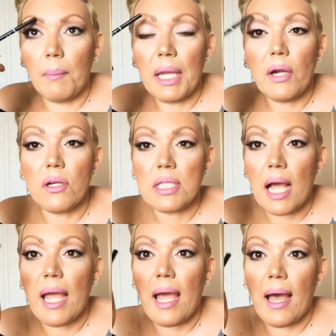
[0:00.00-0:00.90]
hairs
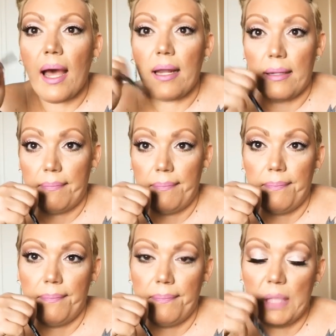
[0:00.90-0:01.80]
I had.
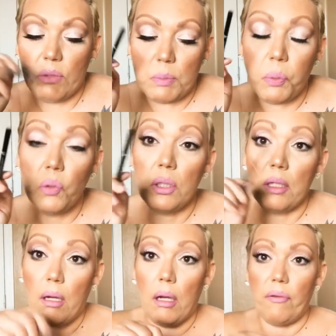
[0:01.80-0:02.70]
It was
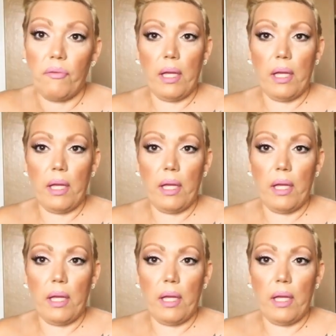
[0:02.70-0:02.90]
pulling off